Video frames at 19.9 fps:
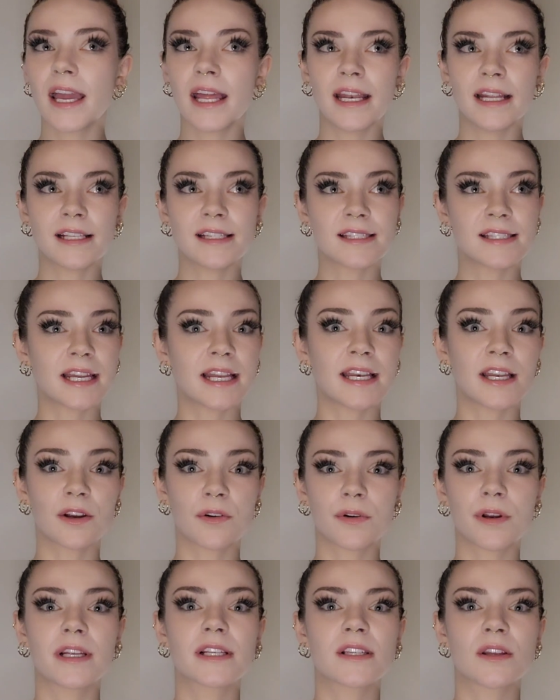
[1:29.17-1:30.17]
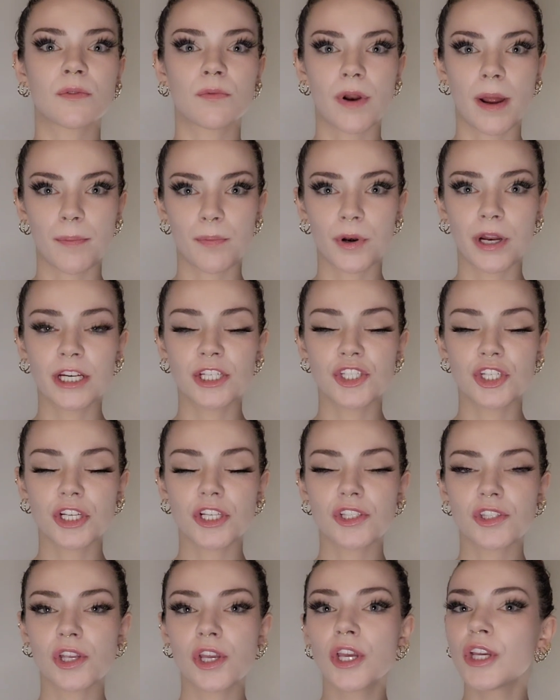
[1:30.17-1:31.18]
an insane increase in rep
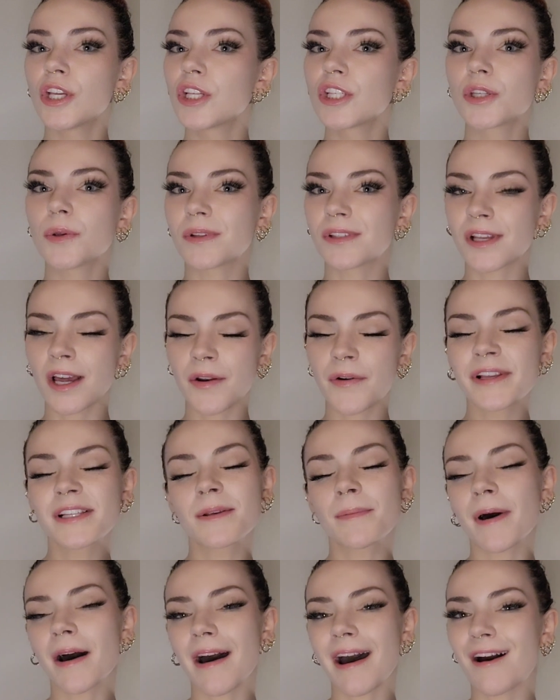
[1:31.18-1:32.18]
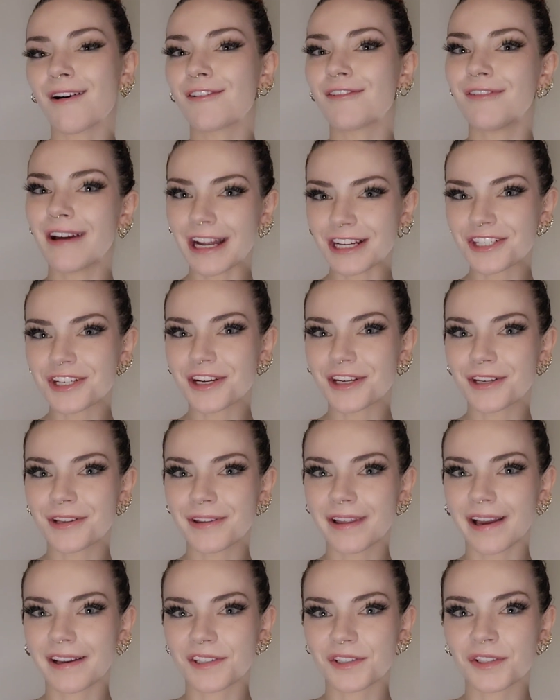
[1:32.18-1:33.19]
ranges. So it's not always about how fast you can
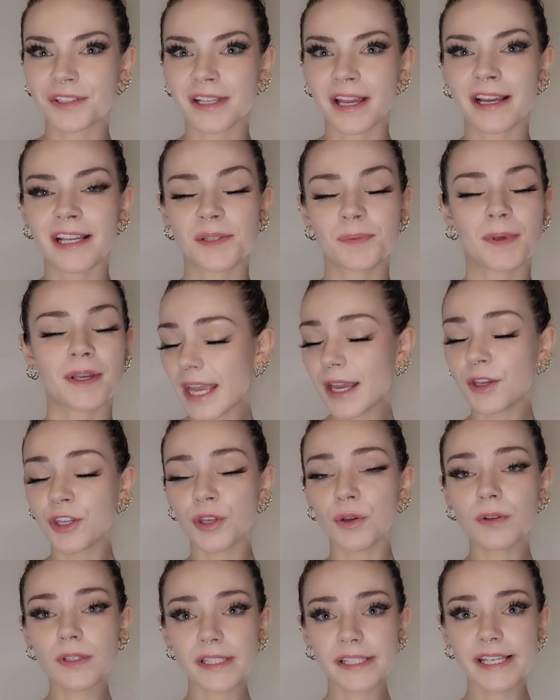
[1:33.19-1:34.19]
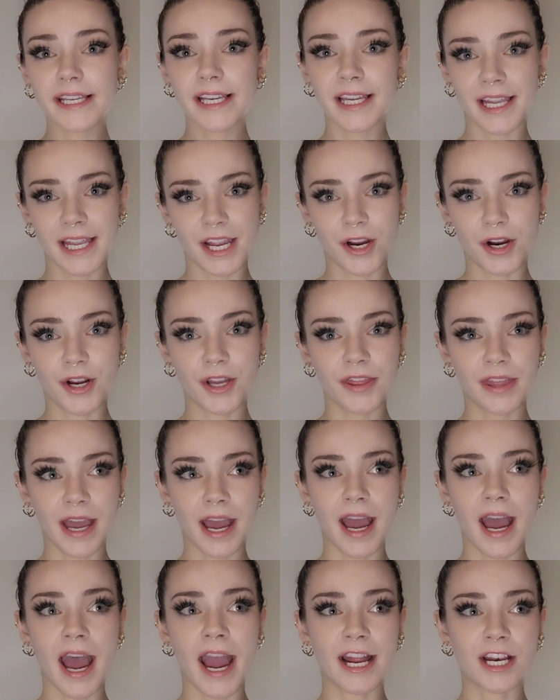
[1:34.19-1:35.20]
do the exercise, but you'll see here
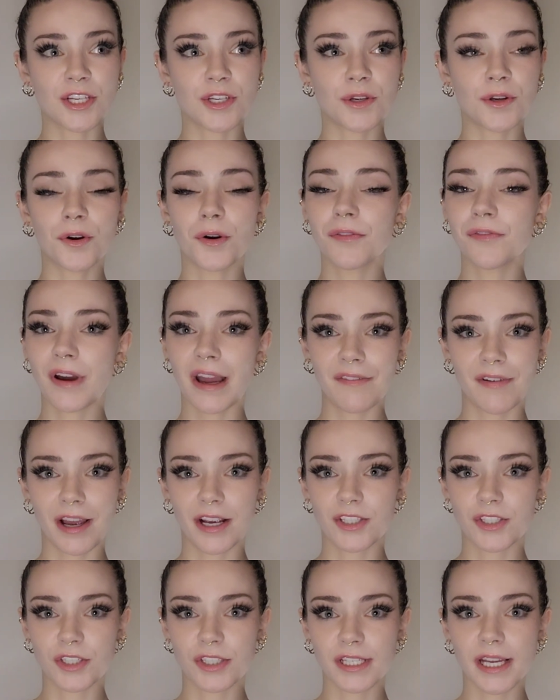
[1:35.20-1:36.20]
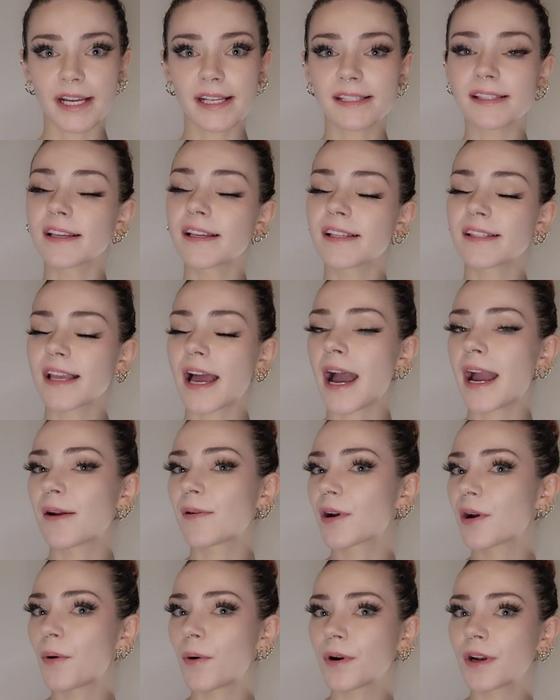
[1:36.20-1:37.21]
that I do 5 exercises. I
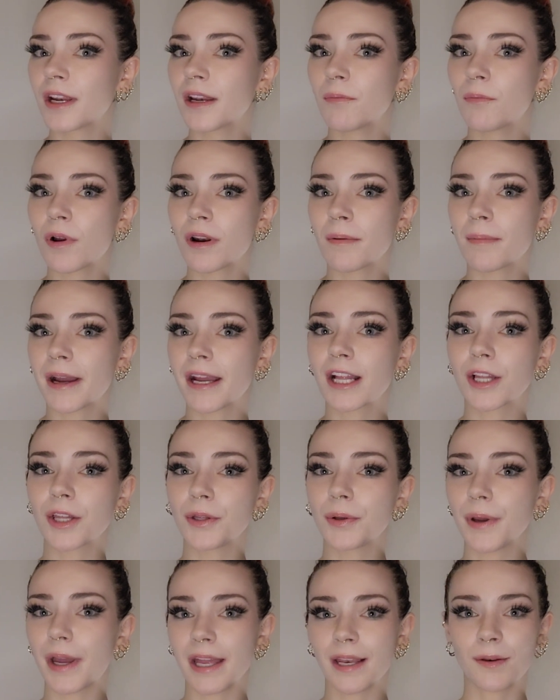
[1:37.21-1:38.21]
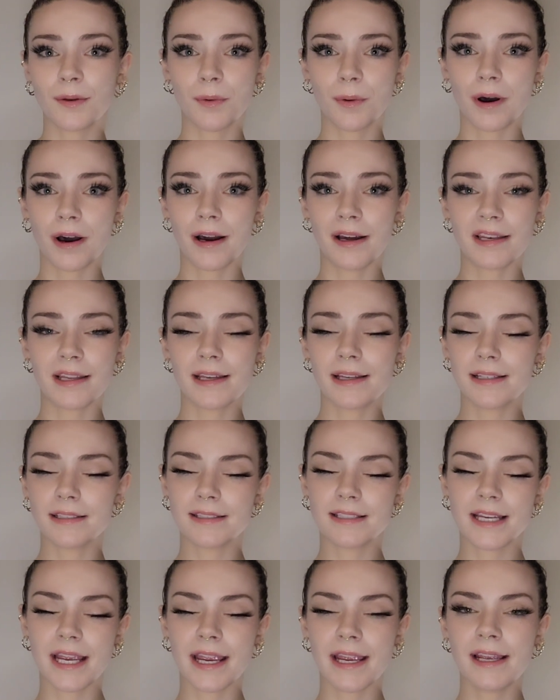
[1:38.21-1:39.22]
recorded one of my glute and quad
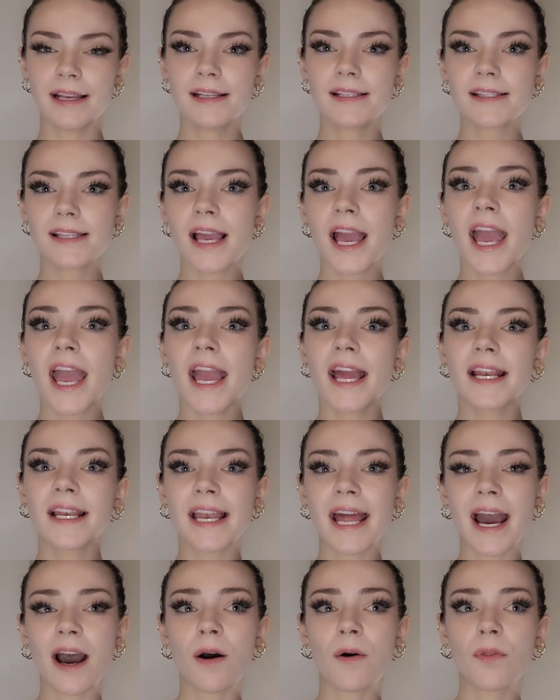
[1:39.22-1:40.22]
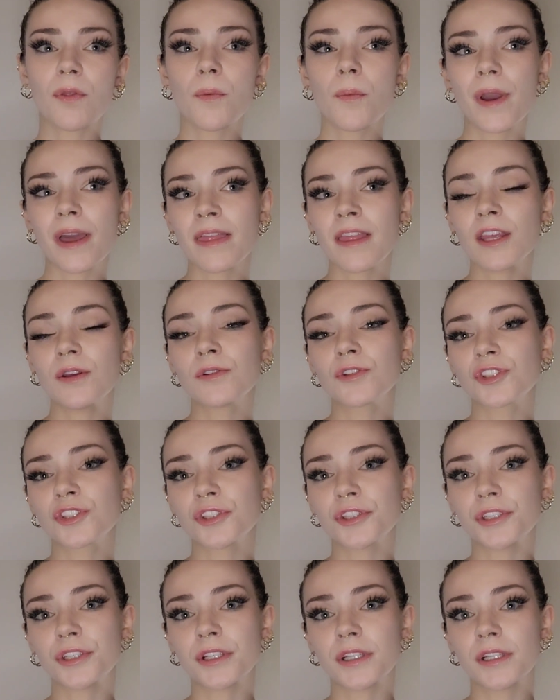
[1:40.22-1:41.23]
days. Now, the way that you
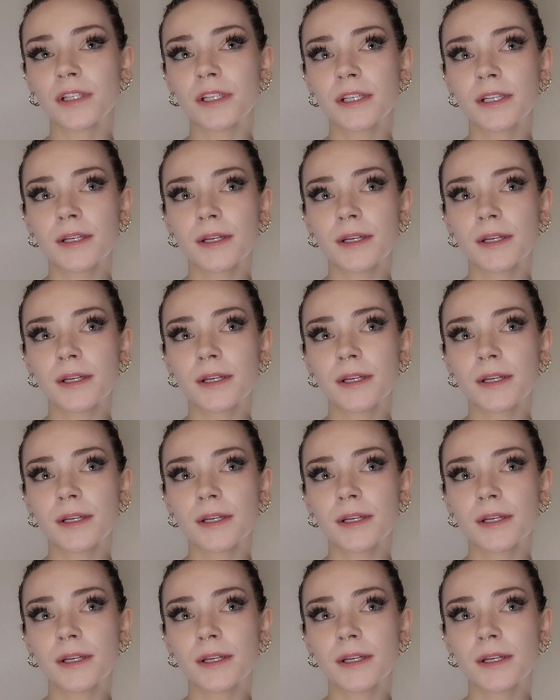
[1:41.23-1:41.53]
should